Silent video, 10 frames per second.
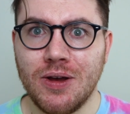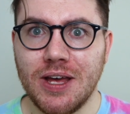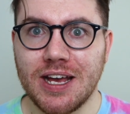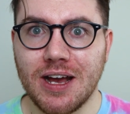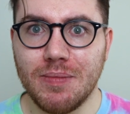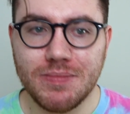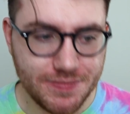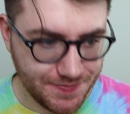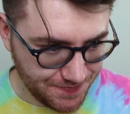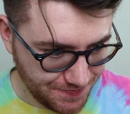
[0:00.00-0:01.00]
Hiccup.
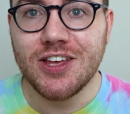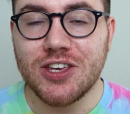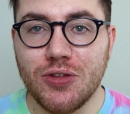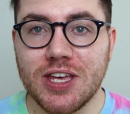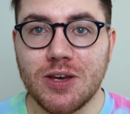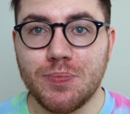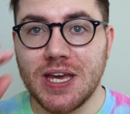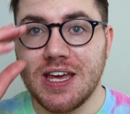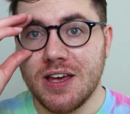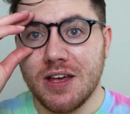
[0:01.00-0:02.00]
So this could
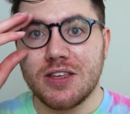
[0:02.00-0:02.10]
be